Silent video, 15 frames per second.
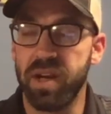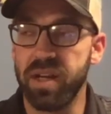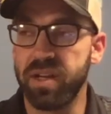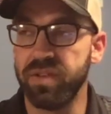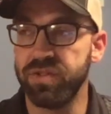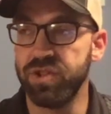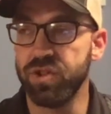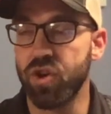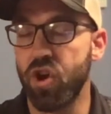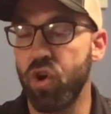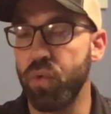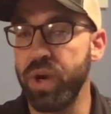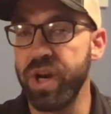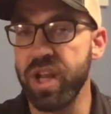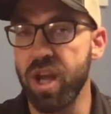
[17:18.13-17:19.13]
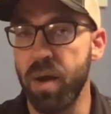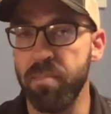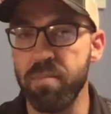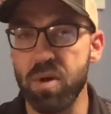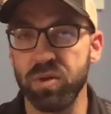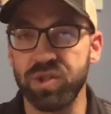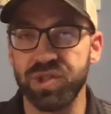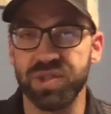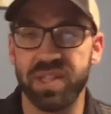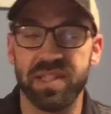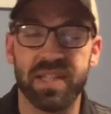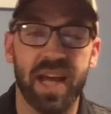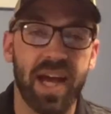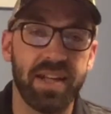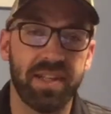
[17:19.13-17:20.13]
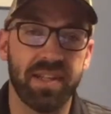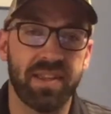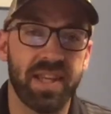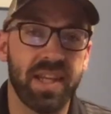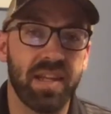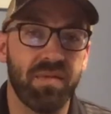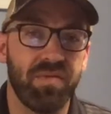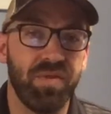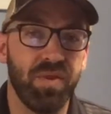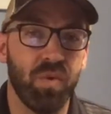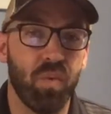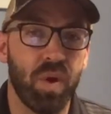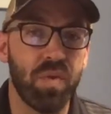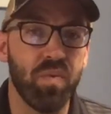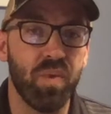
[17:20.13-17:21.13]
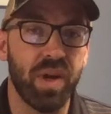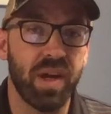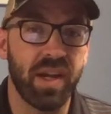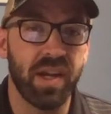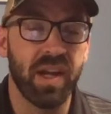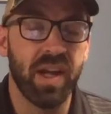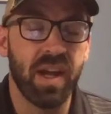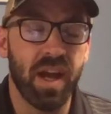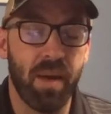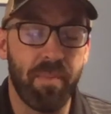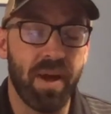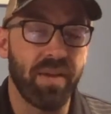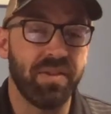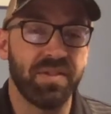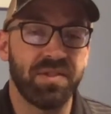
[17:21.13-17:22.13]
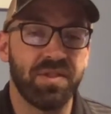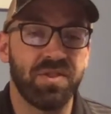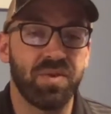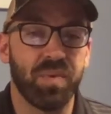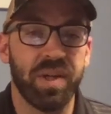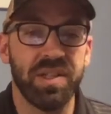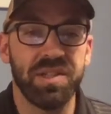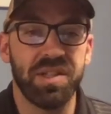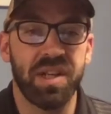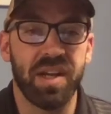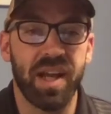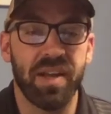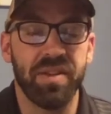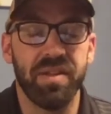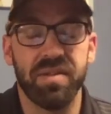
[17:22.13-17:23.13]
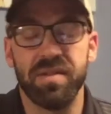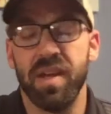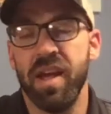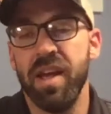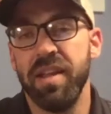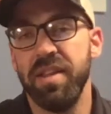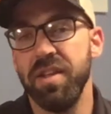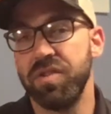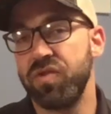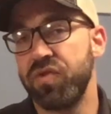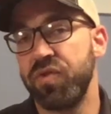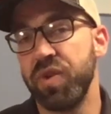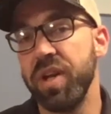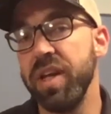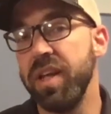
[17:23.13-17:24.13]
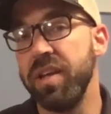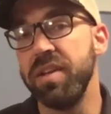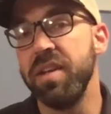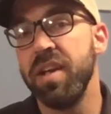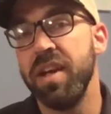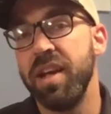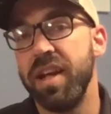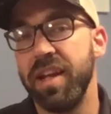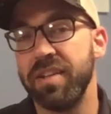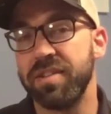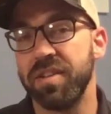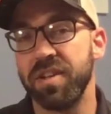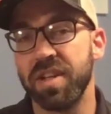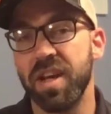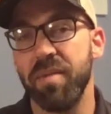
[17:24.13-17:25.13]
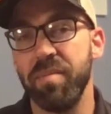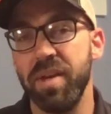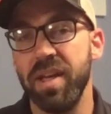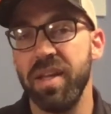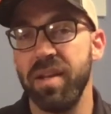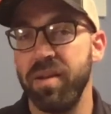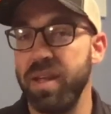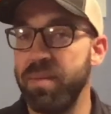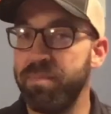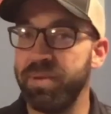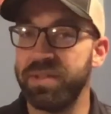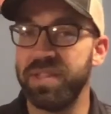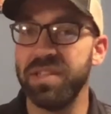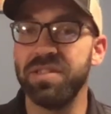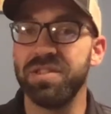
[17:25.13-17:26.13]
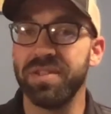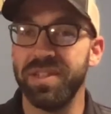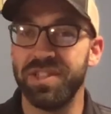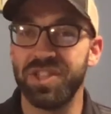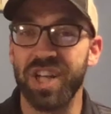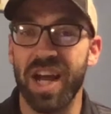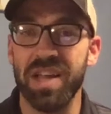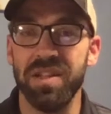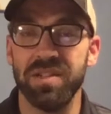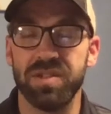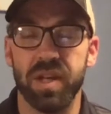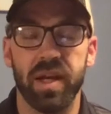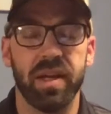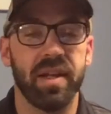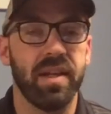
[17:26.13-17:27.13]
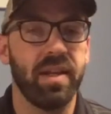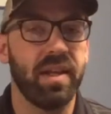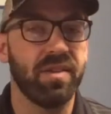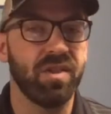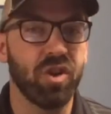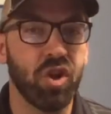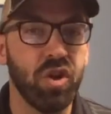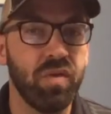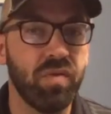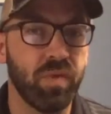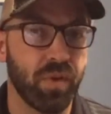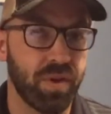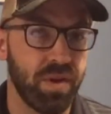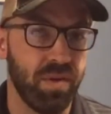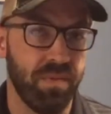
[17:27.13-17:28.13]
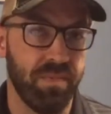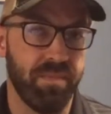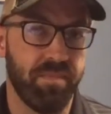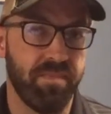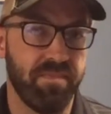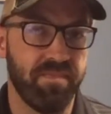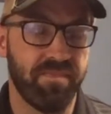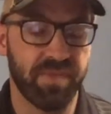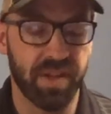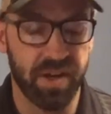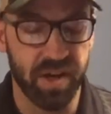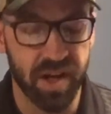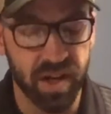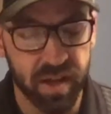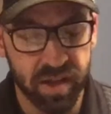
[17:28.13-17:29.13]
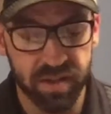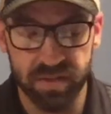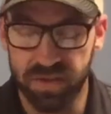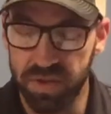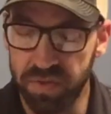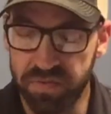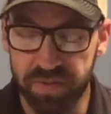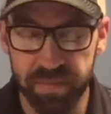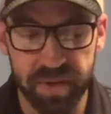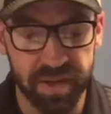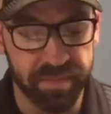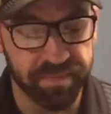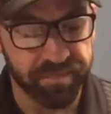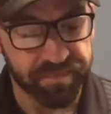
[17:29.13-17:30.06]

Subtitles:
Because you're already emotionally tied to think and feel one way about the situation, and now this friend is going to come in and potentially challenge that, and that's good for you. All right, it's good for me.